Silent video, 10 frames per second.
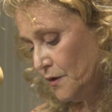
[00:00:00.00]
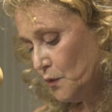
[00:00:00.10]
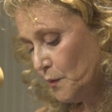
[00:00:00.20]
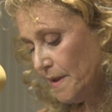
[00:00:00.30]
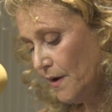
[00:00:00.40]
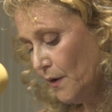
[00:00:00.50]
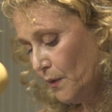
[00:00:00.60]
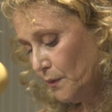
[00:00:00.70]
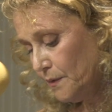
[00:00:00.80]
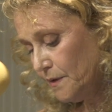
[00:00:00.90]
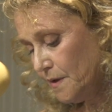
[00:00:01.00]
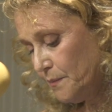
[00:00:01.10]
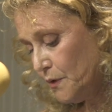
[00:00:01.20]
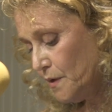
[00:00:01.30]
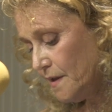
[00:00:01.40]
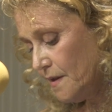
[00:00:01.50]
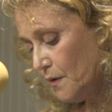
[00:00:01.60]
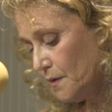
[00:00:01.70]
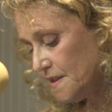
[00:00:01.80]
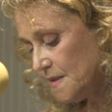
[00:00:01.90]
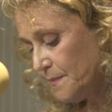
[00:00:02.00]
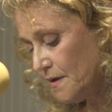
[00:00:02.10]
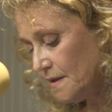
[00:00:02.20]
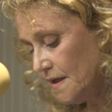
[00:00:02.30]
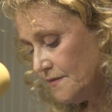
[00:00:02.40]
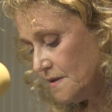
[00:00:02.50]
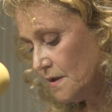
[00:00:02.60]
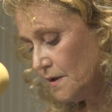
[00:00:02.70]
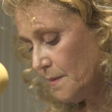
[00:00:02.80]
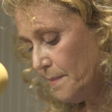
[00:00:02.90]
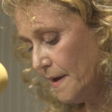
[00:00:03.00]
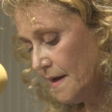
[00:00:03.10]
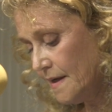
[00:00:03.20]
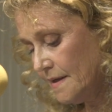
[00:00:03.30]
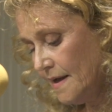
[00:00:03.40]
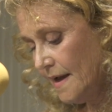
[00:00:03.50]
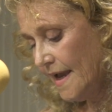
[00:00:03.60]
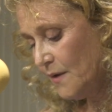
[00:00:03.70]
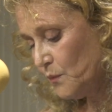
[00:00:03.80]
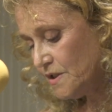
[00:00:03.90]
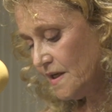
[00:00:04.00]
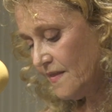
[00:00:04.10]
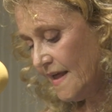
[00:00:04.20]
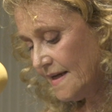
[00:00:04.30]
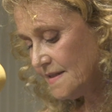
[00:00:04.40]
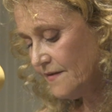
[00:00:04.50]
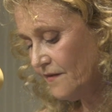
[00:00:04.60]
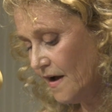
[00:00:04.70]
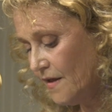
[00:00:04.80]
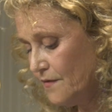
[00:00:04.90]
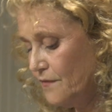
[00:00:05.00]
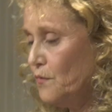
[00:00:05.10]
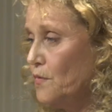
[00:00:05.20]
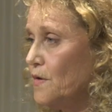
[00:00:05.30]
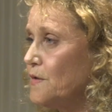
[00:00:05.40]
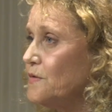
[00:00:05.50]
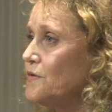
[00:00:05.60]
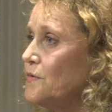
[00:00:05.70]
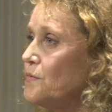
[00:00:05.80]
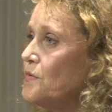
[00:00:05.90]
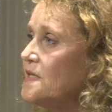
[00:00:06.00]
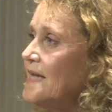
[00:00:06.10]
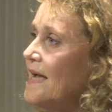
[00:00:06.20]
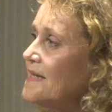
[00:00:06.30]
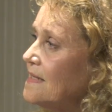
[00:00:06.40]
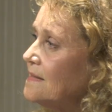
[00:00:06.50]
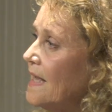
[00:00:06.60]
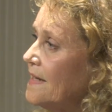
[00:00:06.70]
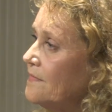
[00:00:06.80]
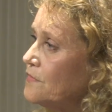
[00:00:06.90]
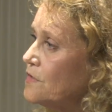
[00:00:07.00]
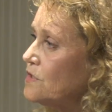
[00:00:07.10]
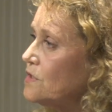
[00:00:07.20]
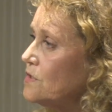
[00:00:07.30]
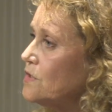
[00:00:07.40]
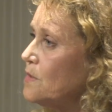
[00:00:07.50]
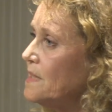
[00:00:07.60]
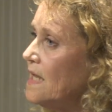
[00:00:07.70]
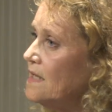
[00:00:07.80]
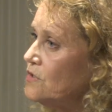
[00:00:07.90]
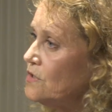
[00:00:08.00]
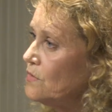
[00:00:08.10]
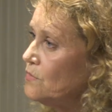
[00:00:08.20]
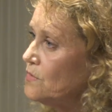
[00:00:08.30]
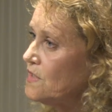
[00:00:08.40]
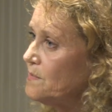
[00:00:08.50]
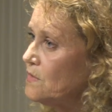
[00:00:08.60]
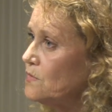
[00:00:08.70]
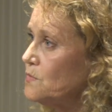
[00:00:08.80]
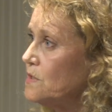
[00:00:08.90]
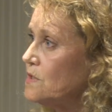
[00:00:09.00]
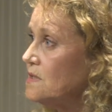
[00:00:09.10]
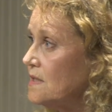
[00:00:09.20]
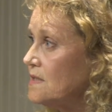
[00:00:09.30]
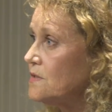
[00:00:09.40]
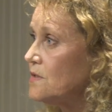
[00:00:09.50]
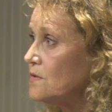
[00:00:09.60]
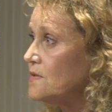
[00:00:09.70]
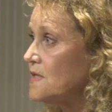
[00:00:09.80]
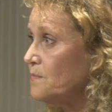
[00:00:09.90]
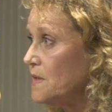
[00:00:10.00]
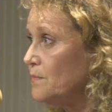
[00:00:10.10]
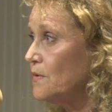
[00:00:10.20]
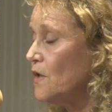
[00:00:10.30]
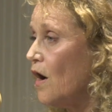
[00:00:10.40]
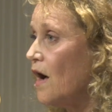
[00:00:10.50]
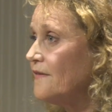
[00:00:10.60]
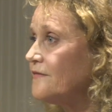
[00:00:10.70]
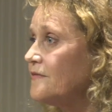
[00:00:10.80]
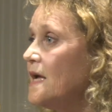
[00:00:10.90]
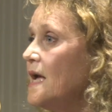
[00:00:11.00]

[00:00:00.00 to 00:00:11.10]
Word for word: You will behold the beauty the Holy Spirit loves to look upon and which he thanks the Father for. So this has a lot of Christian terminology, A Course in Miracles, which does turn some people off.